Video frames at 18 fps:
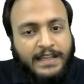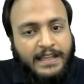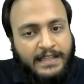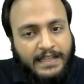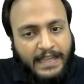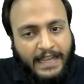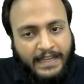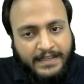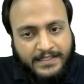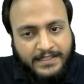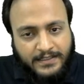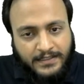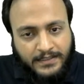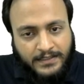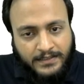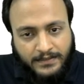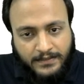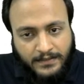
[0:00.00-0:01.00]
And
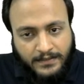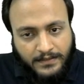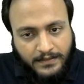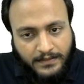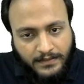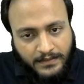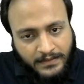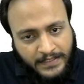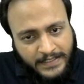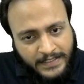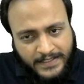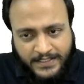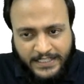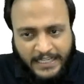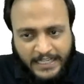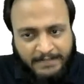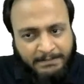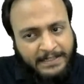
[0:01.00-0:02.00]
this
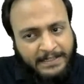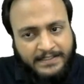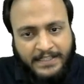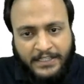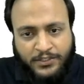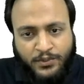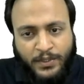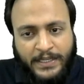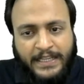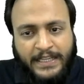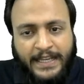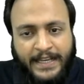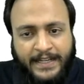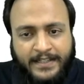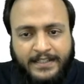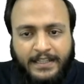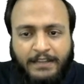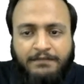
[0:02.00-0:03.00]
statement is naturally
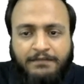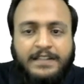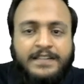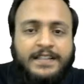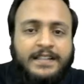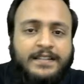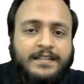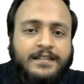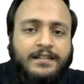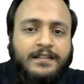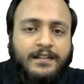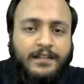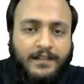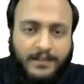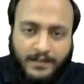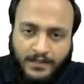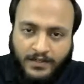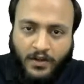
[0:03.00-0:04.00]
correct if this is
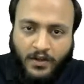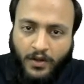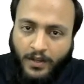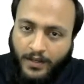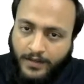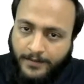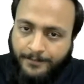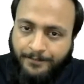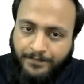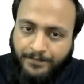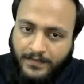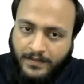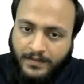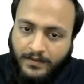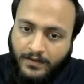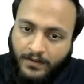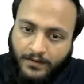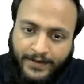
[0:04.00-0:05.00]
wrong.
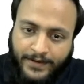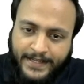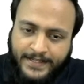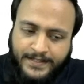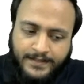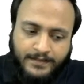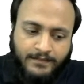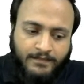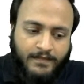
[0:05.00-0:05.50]
All right.